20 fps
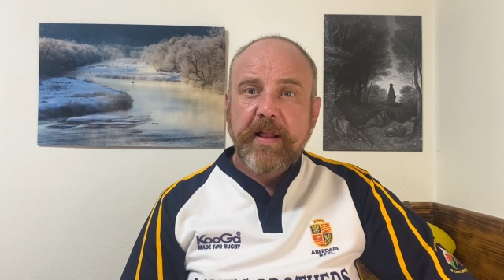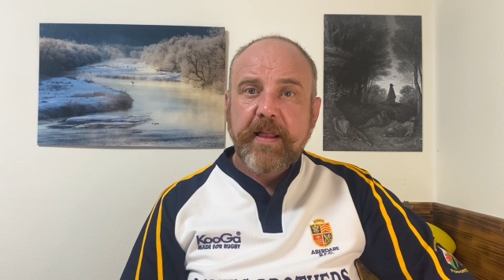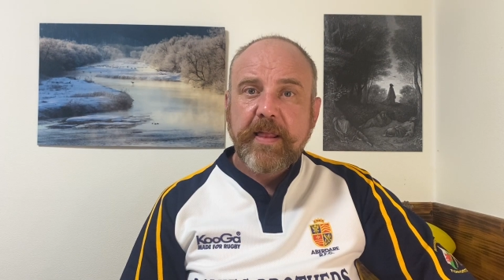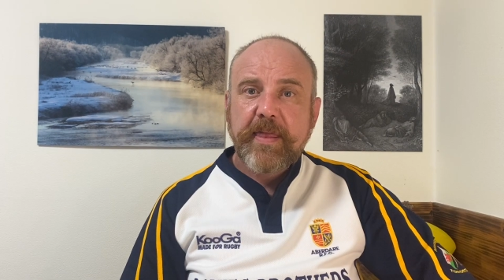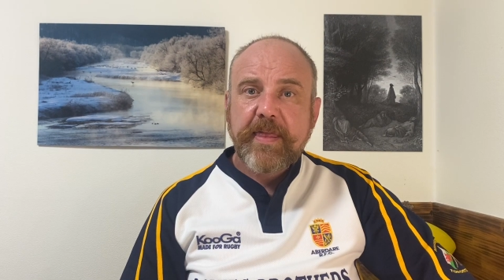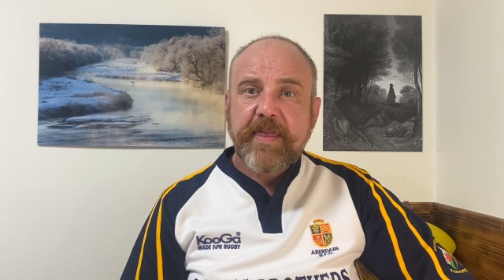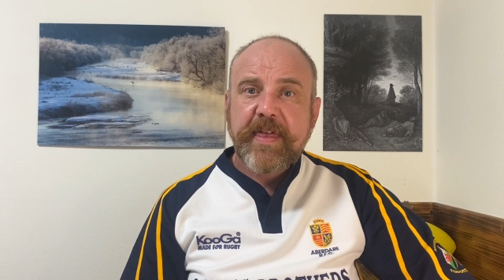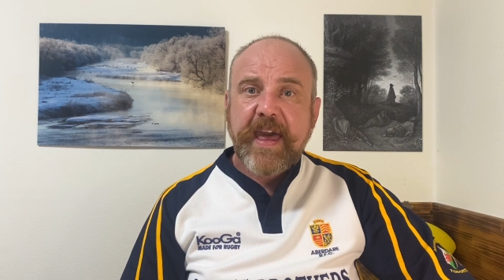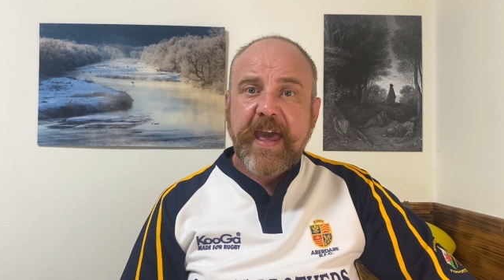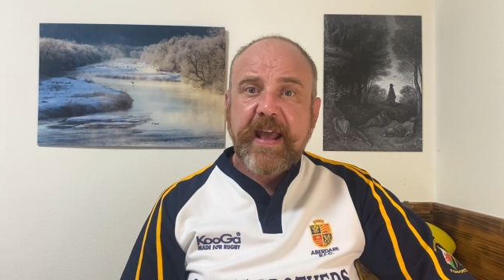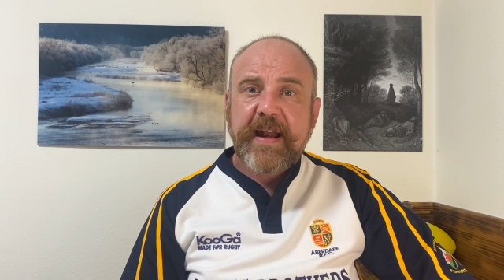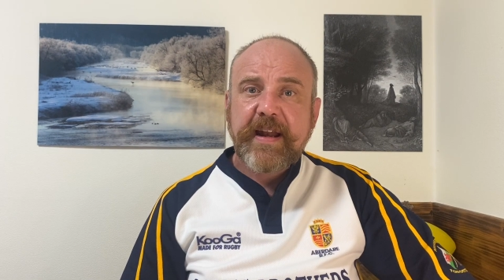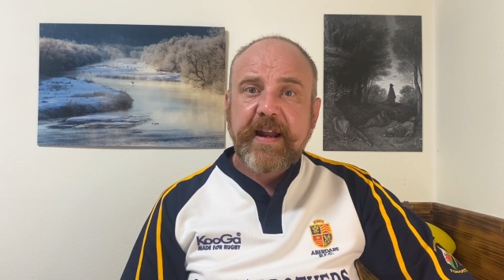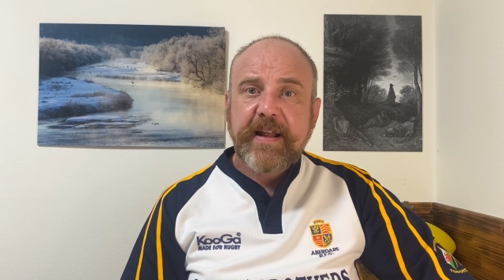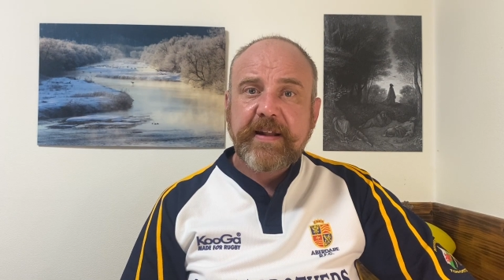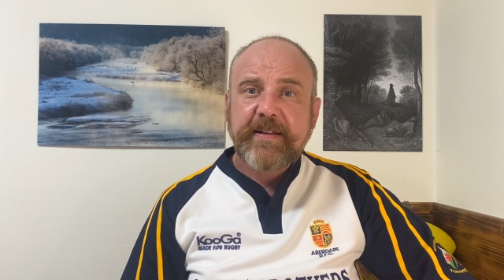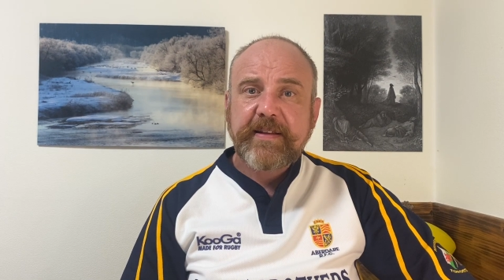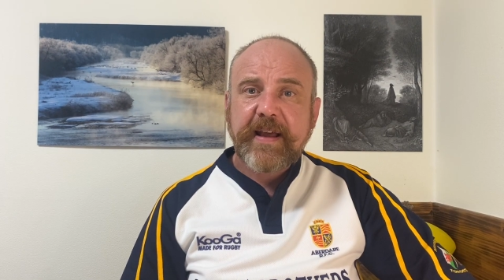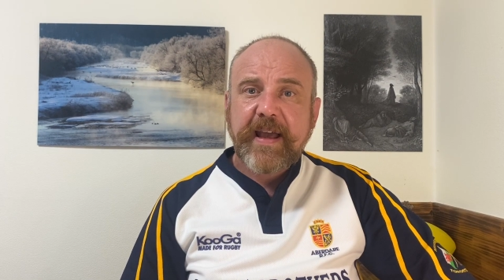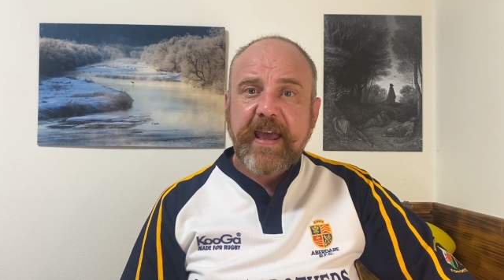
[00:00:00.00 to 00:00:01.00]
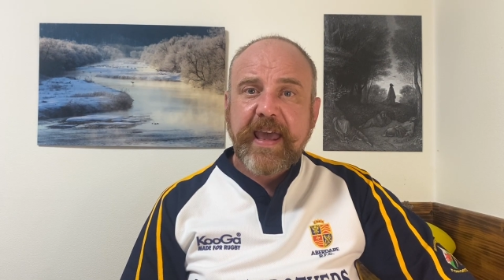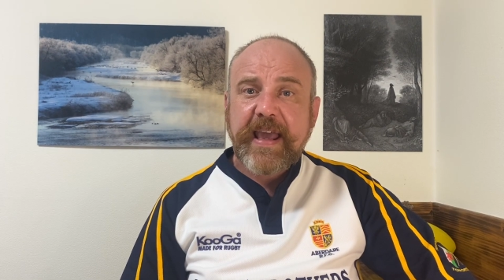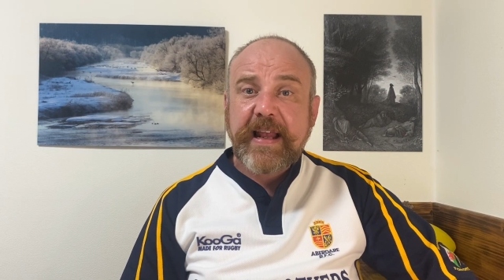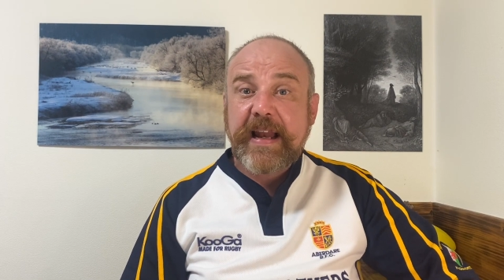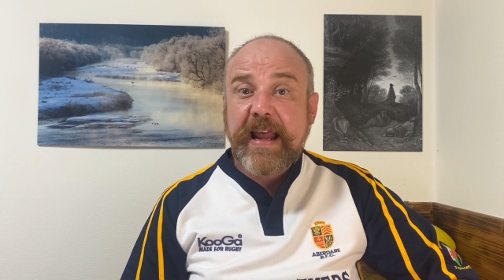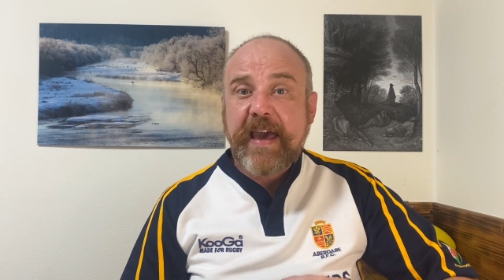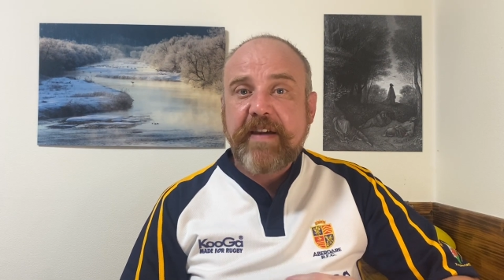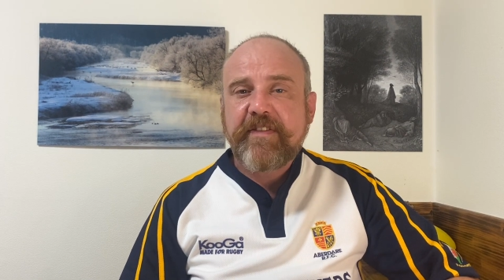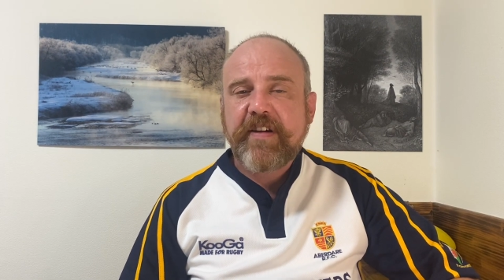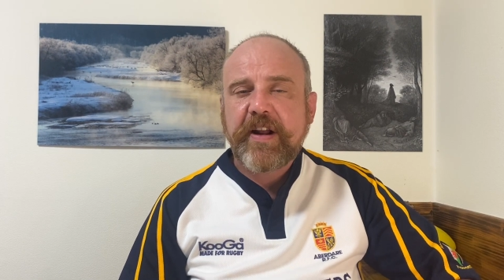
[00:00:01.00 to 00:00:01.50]
Then at
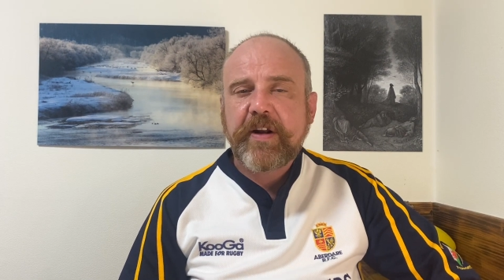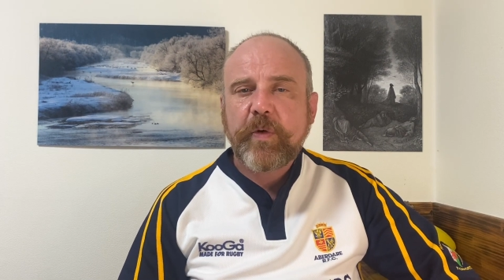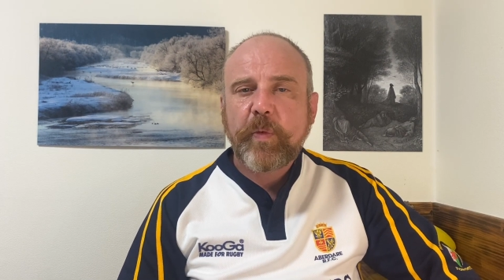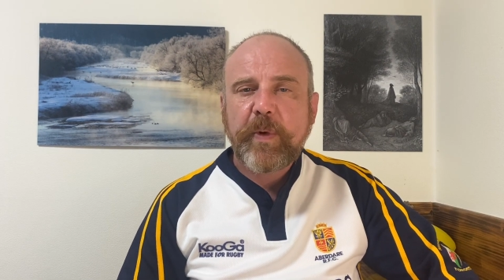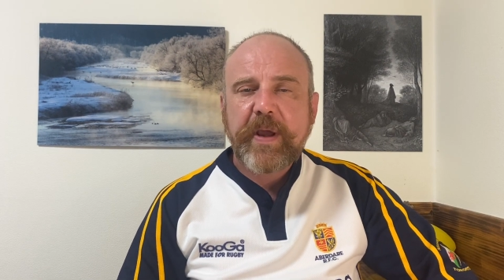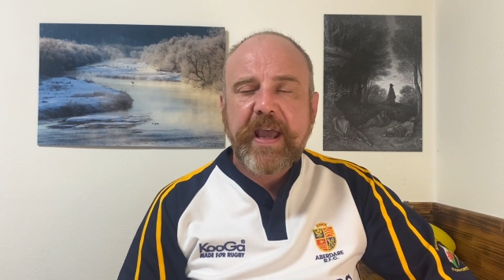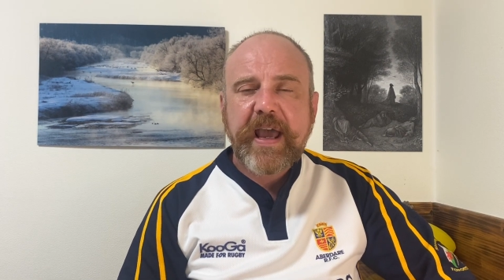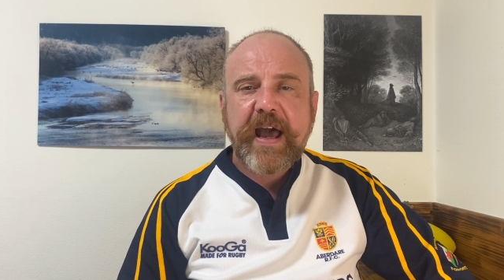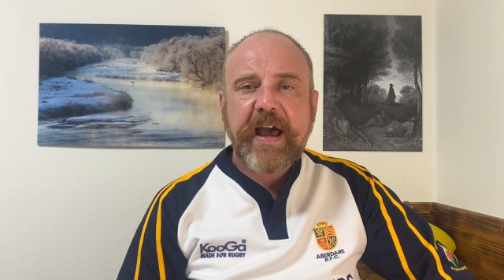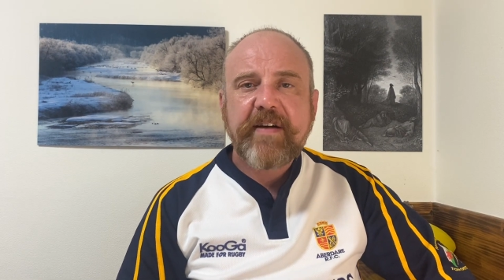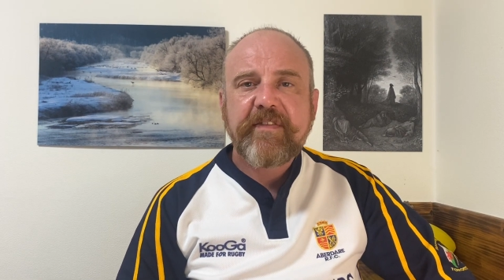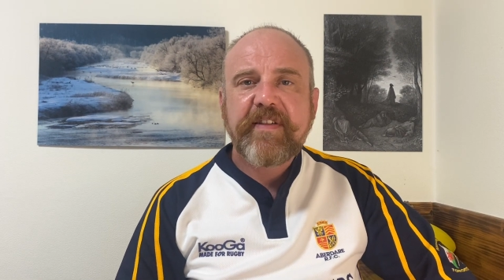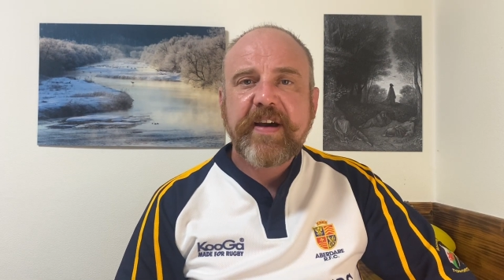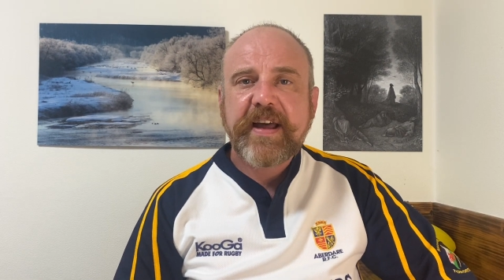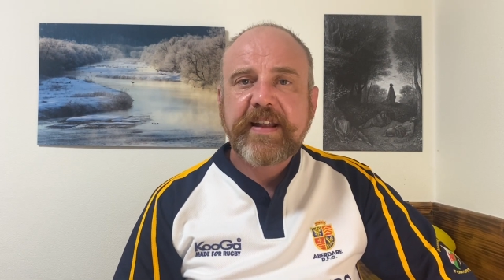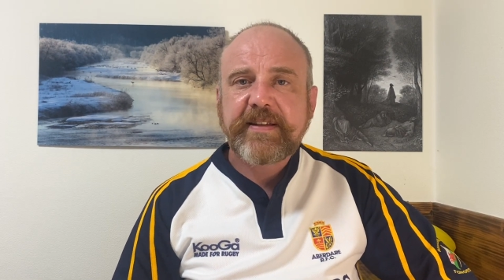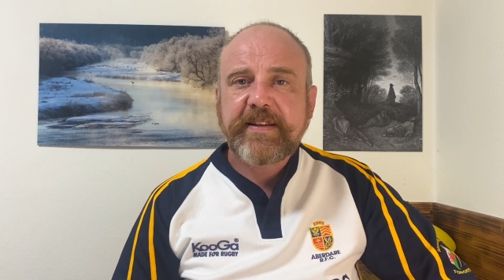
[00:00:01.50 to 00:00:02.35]
11 we have